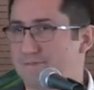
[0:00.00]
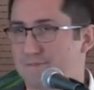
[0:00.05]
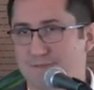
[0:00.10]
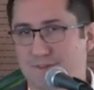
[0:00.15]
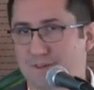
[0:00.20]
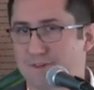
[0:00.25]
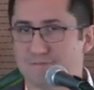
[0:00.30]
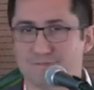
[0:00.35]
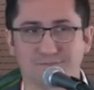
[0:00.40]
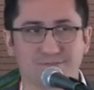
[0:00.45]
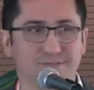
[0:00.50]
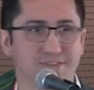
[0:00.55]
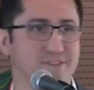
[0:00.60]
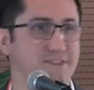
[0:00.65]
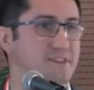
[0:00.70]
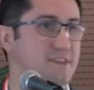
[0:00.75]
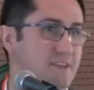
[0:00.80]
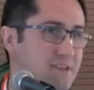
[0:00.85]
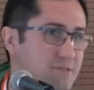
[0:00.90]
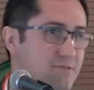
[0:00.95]
no,
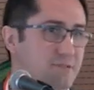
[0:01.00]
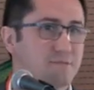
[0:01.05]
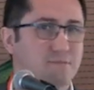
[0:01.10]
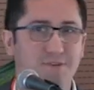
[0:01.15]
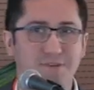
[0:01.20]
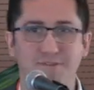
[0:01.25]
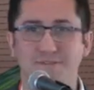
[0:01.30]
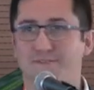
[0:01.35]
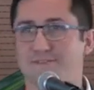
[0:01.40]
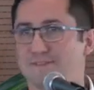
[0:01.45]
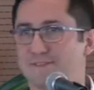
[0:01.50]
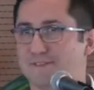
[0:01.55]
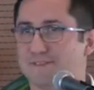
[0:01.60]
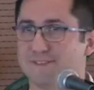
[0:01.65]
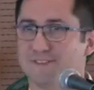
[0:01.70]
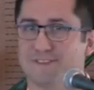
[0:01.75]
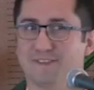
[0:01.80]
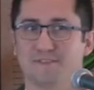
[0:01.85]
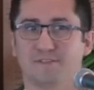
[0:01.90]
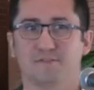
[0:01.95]

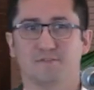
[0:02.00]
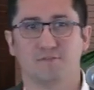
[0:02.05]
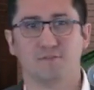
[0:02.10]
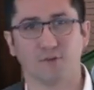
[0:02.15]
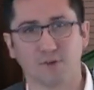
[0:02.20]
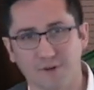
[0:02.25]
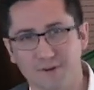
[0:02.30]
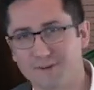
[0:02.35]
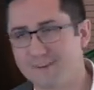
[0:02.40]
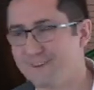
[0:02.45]
0.4.